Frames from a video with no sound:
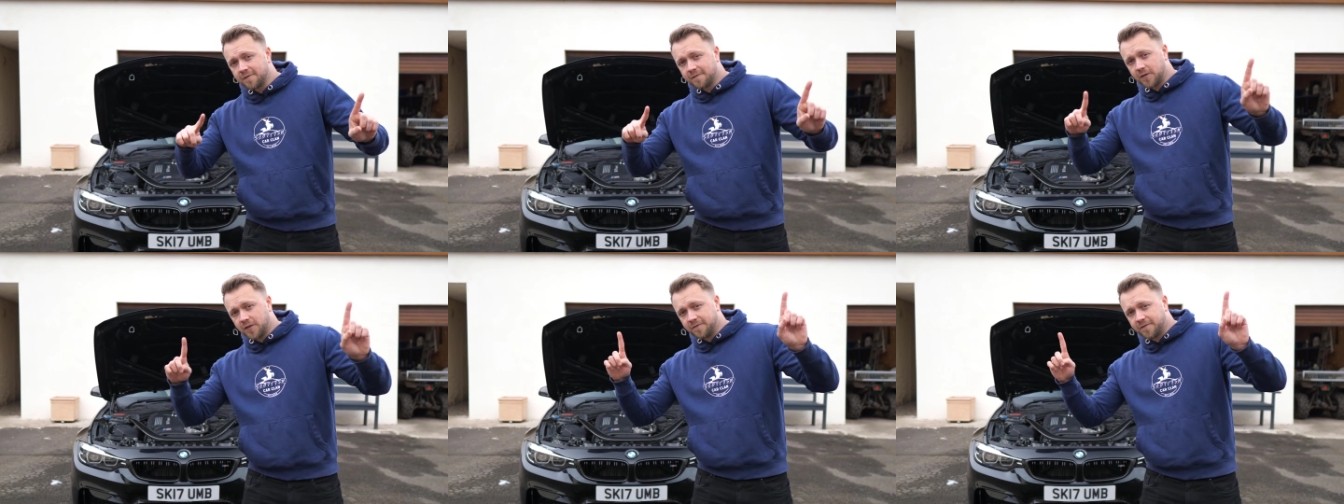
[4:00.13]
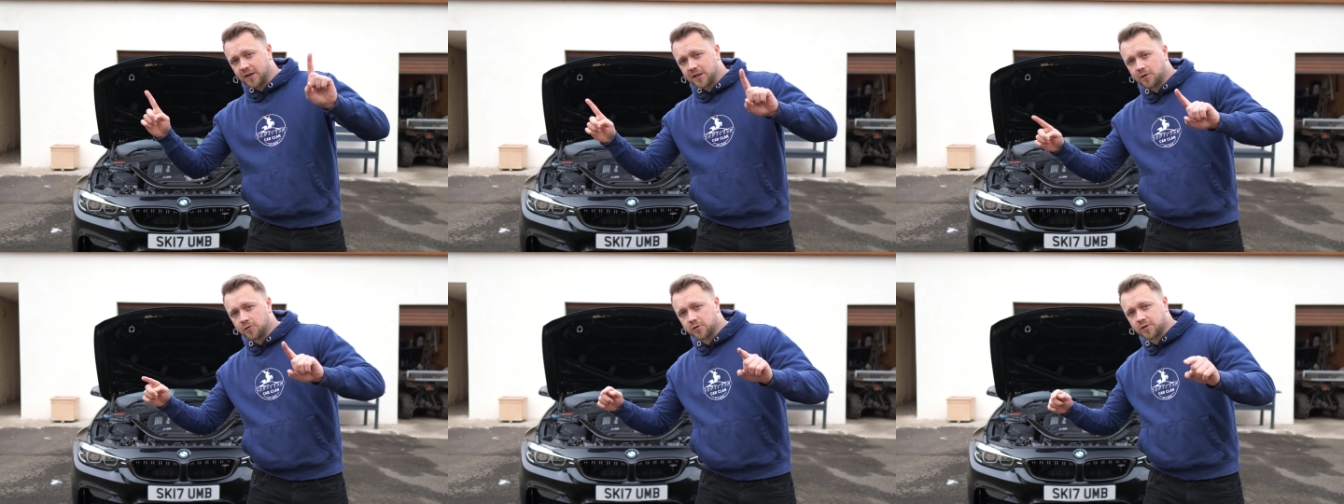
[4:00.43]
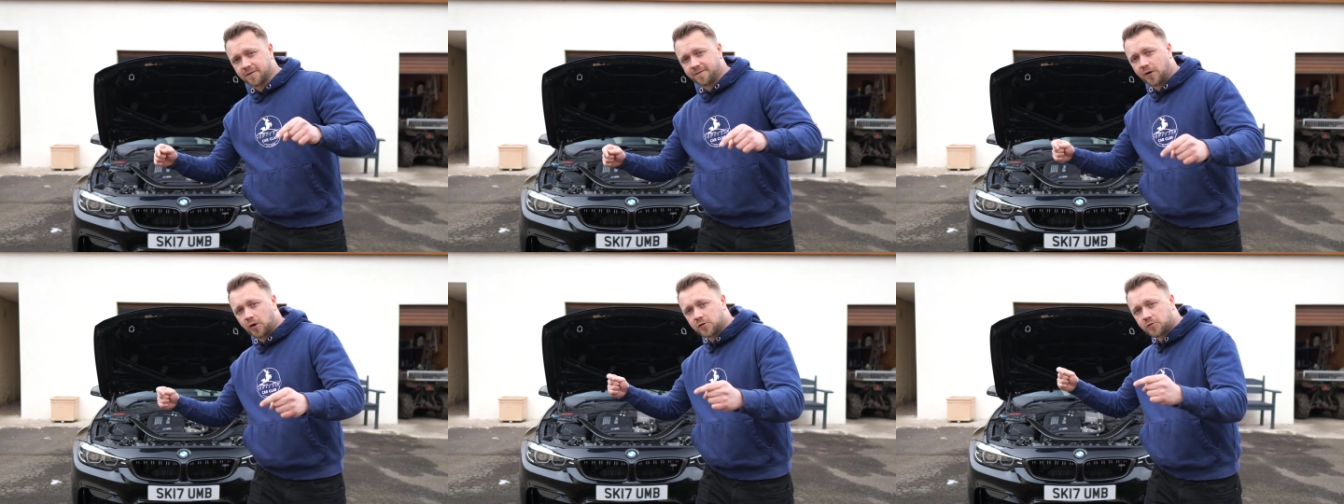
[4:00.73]
for the
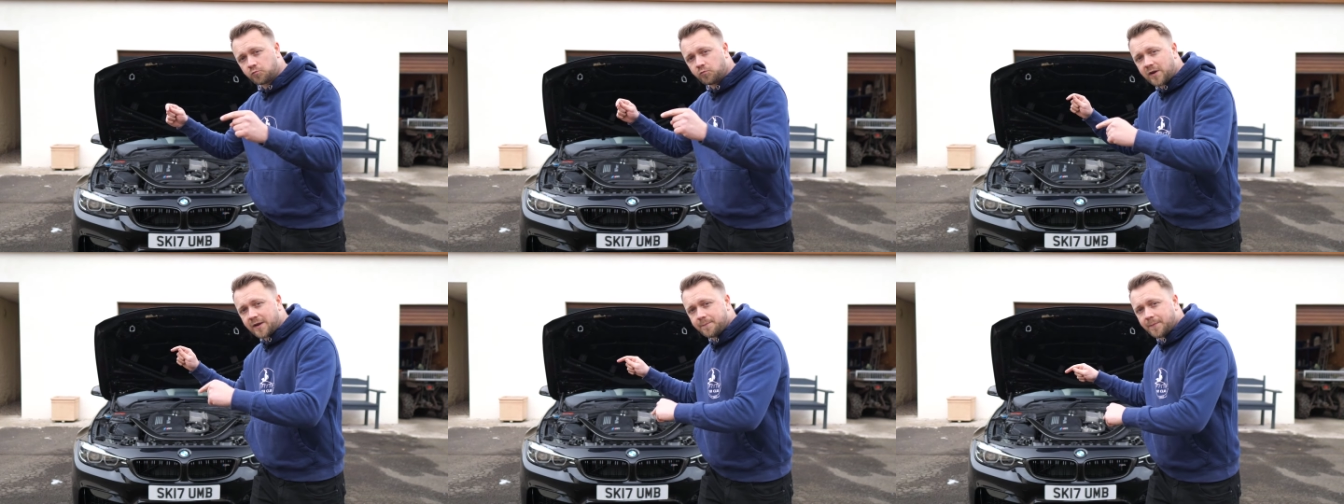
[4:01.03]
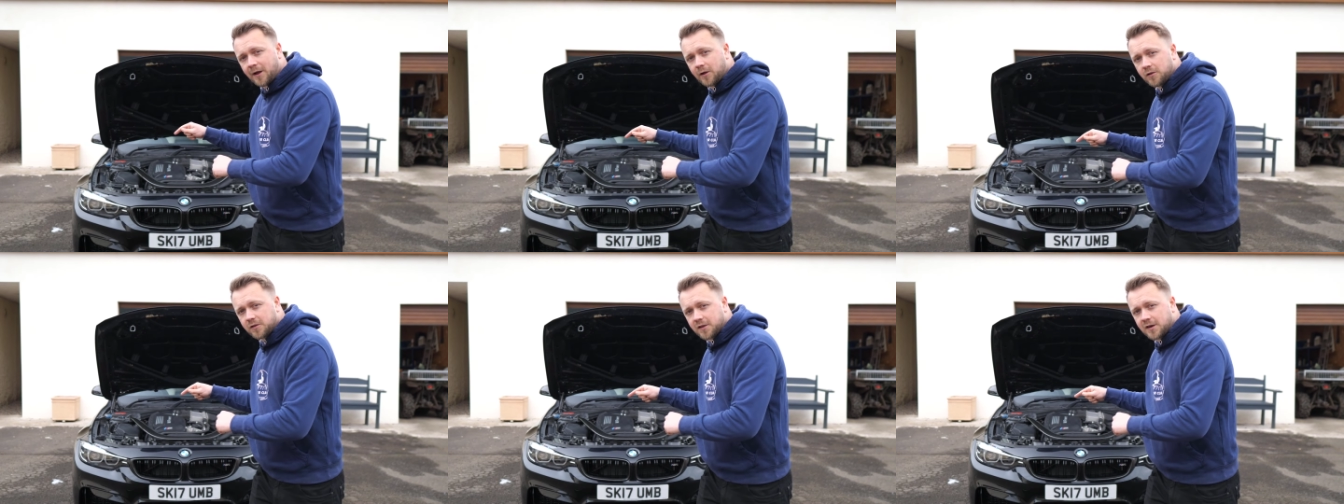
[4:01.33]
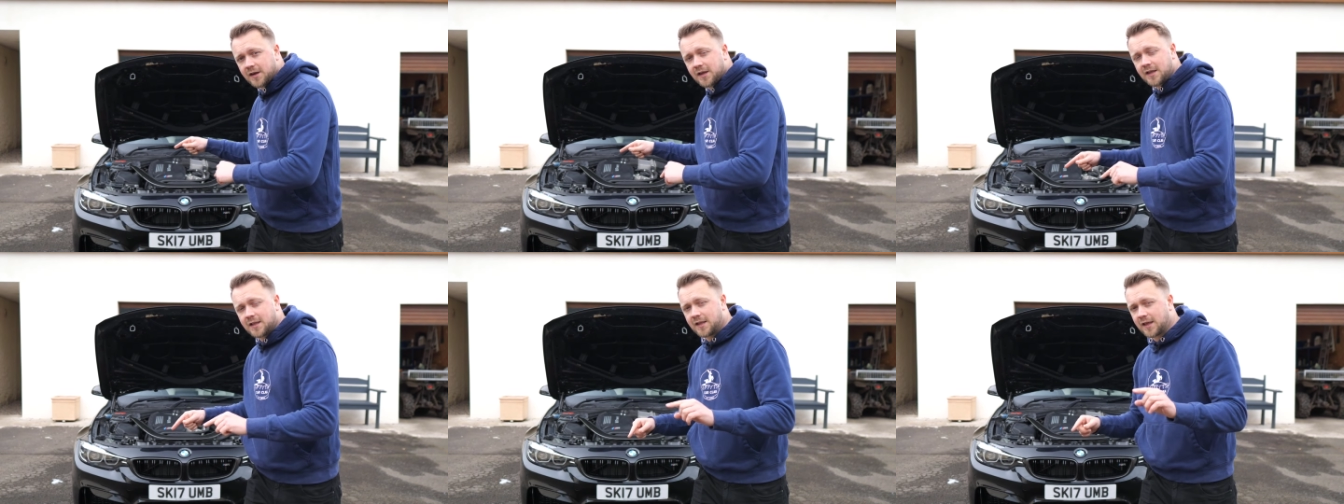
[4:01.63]
videos of us rebuilding
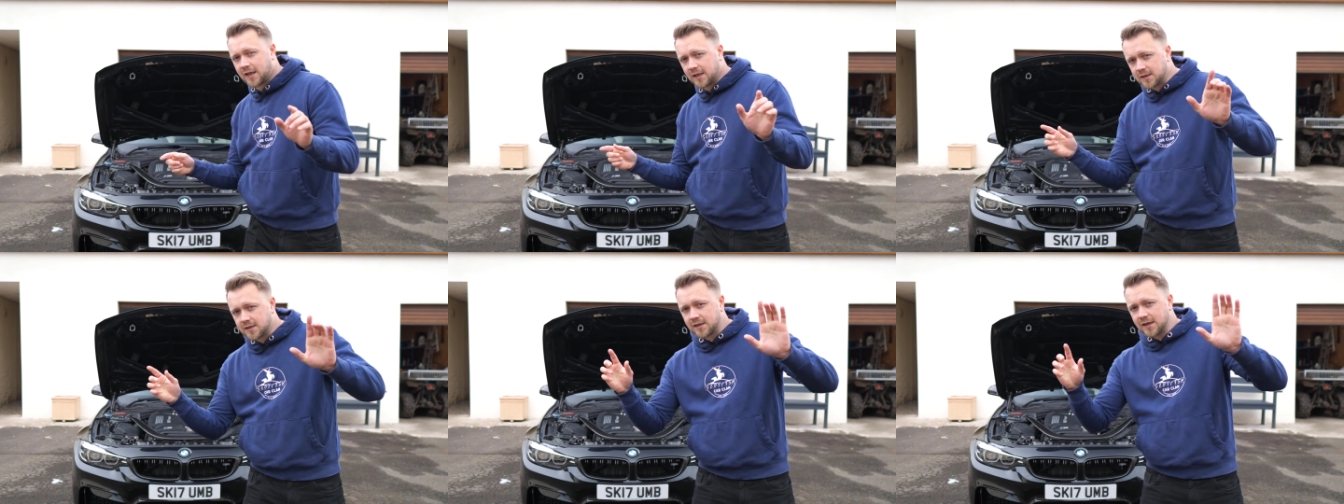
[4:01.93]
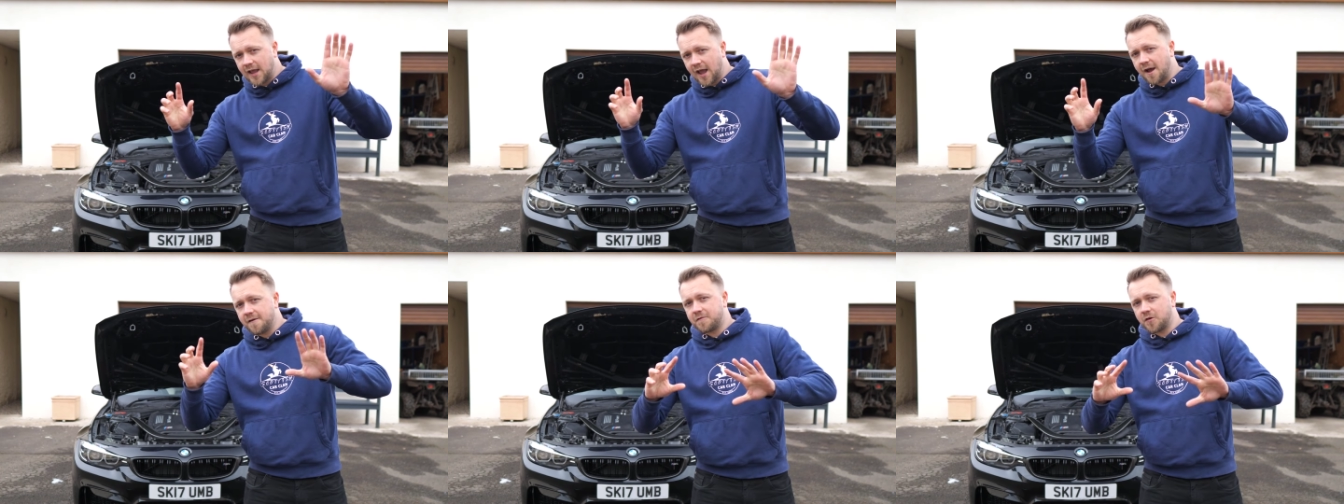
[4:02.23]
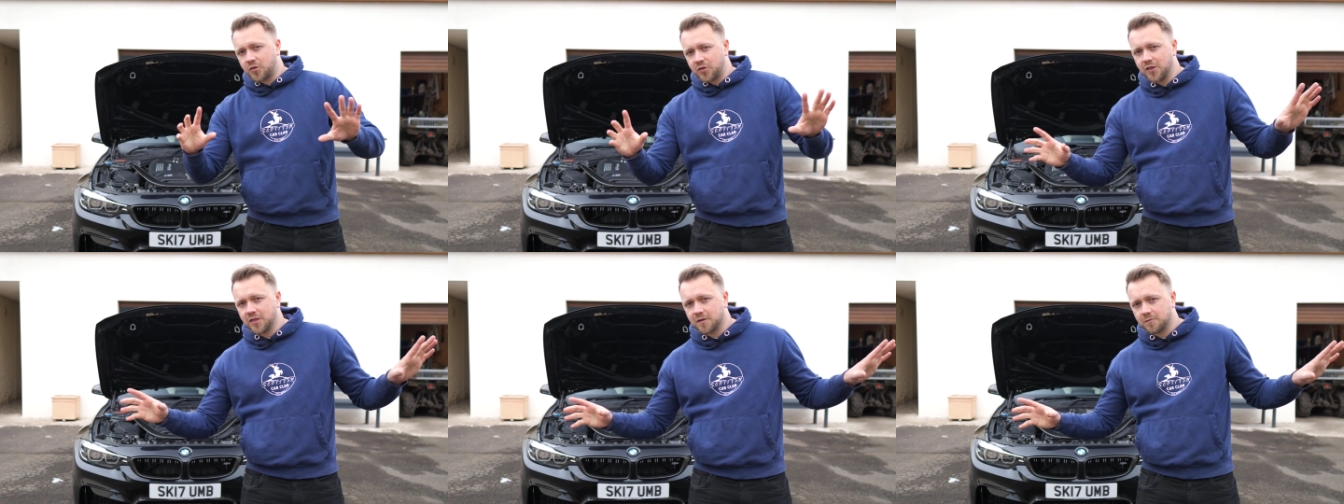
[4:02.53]
it and you can see
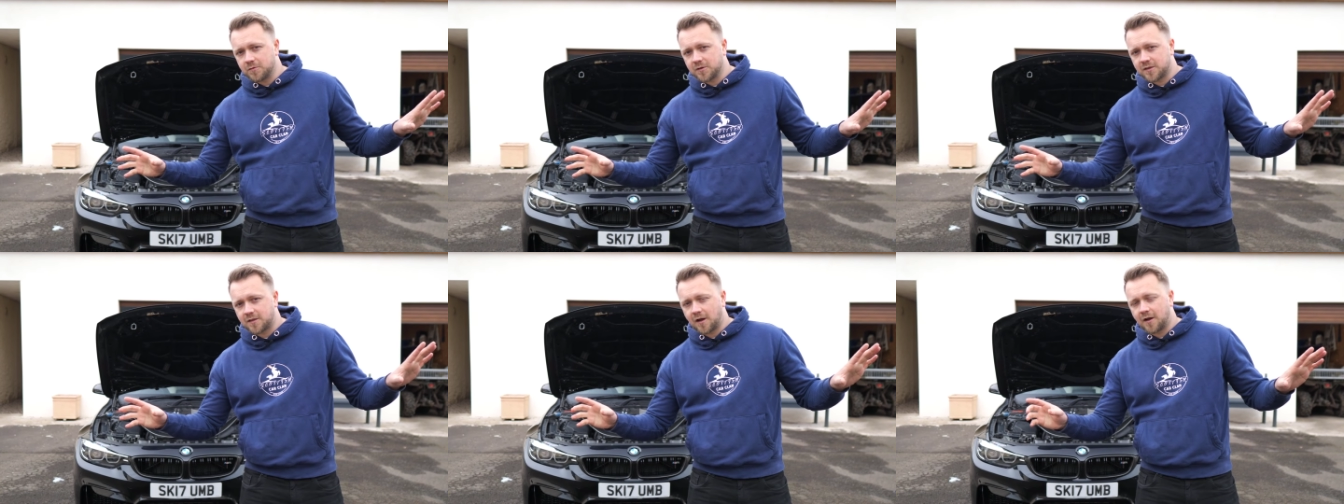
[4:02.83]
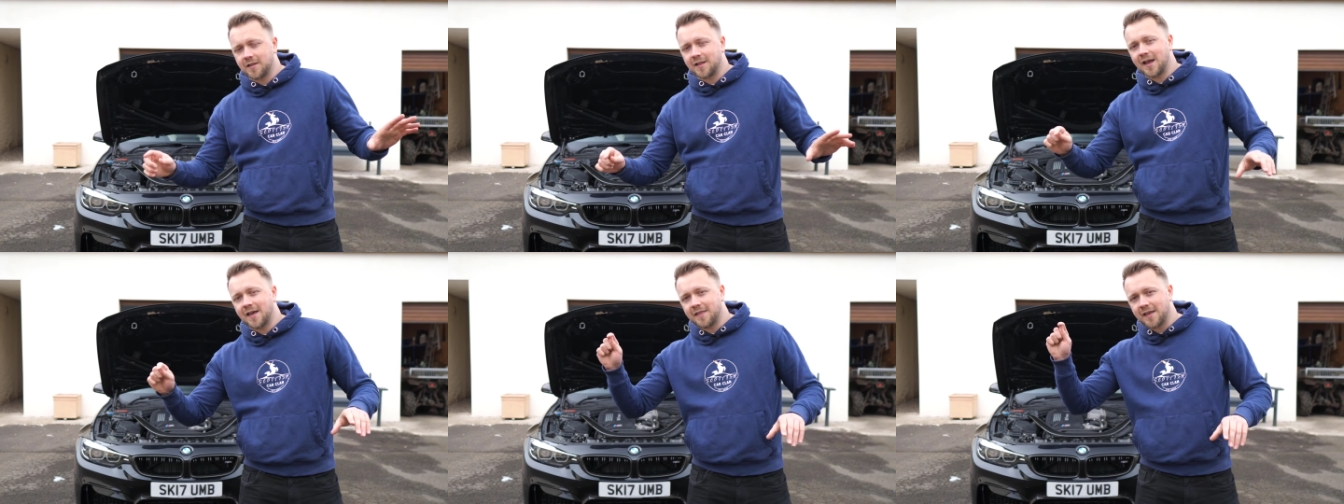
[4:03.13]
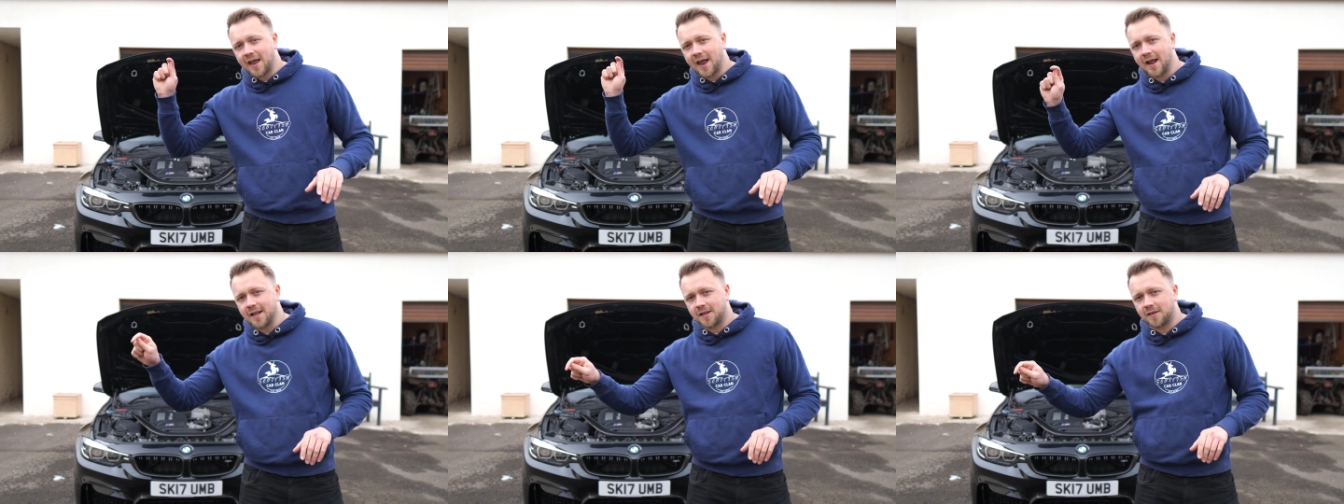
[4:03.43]
everything that was done at
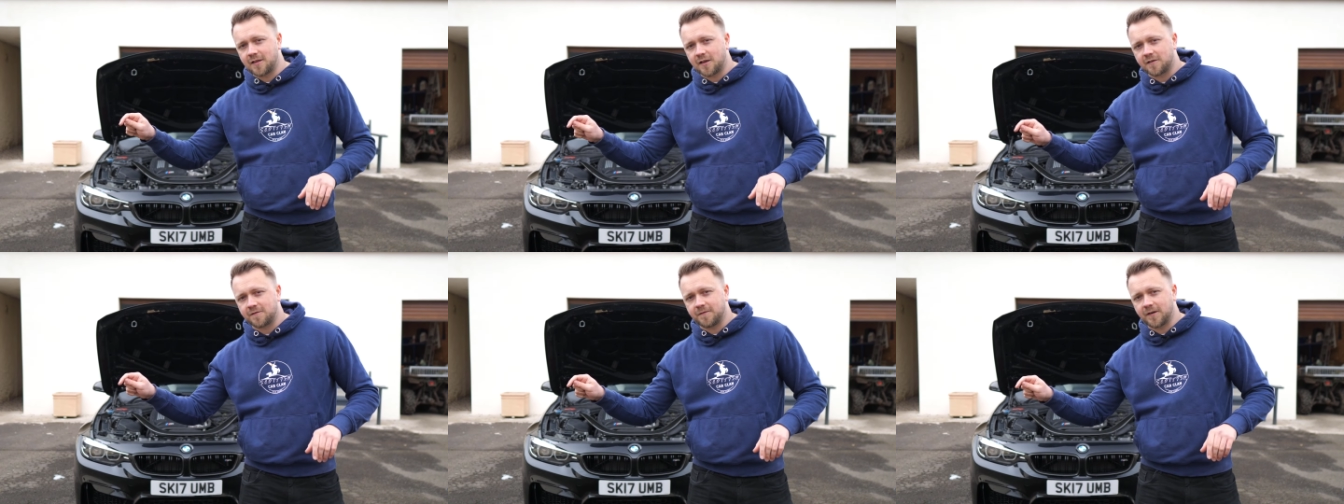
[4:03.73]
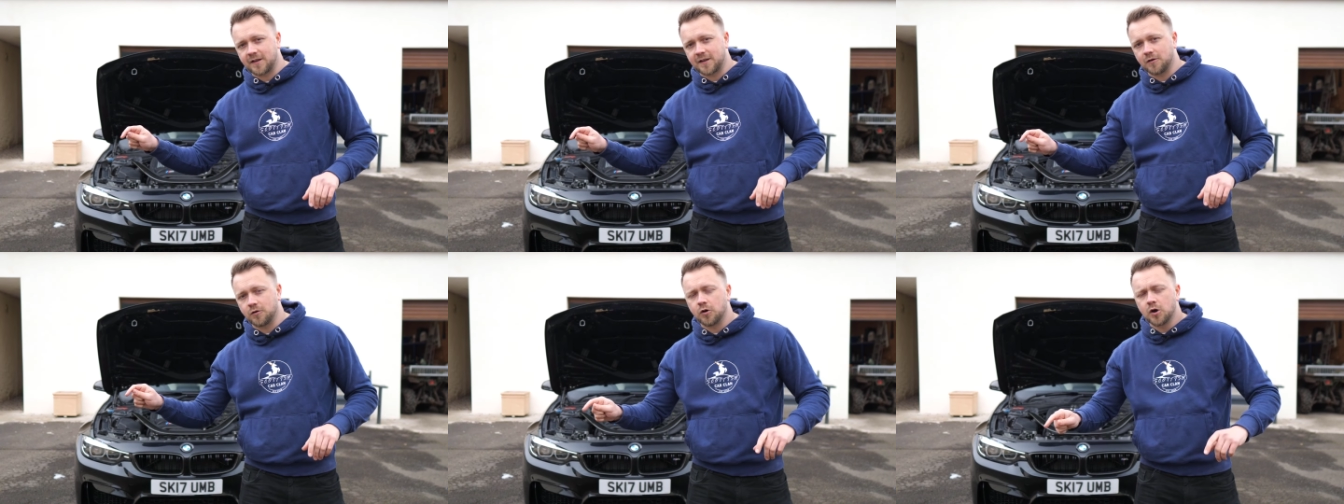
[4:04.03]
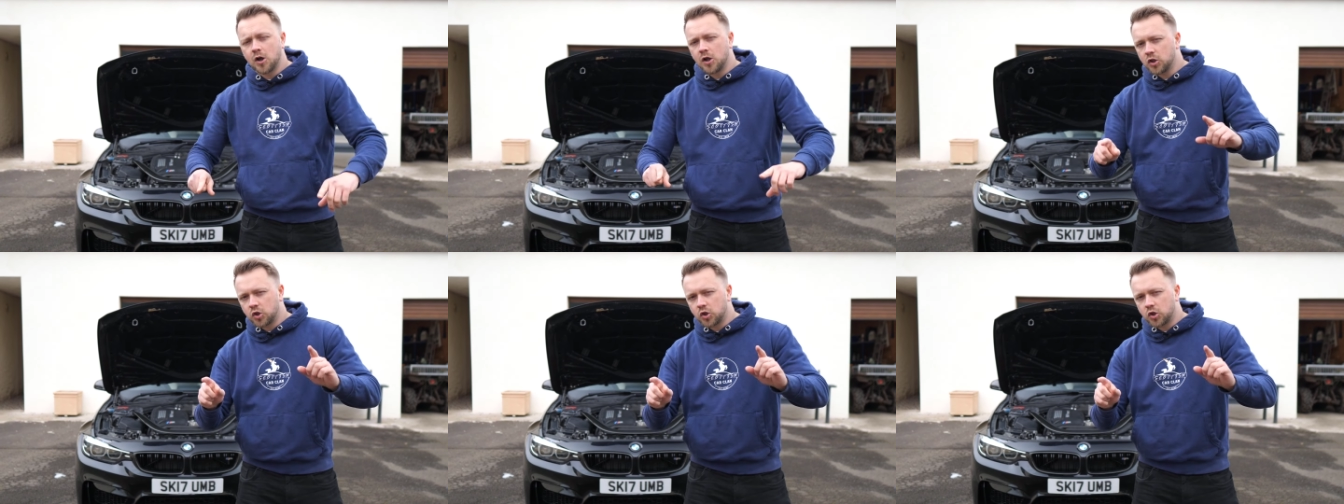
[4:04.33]
the end of this video.